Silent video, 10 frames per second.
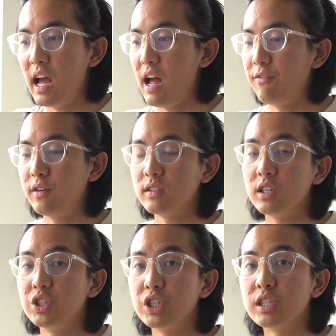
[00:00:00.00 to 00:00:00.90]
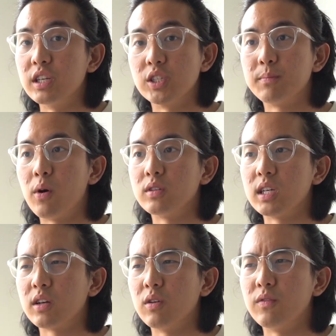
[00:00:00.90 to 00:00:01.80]
At first it's just a sport
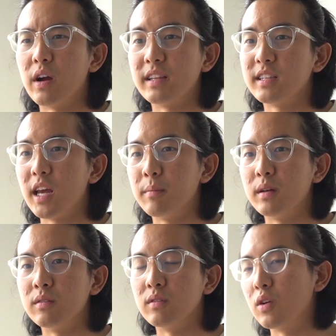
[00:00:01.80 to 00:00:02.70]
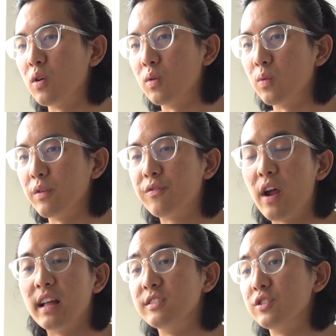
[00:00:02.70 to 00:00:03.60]
that I go for entertainment, go with
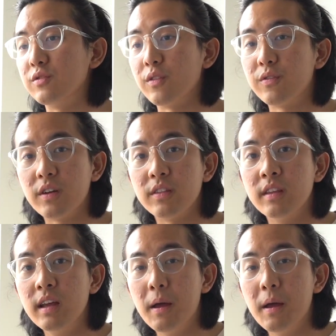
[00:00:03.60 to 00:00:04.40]
friends just for fun.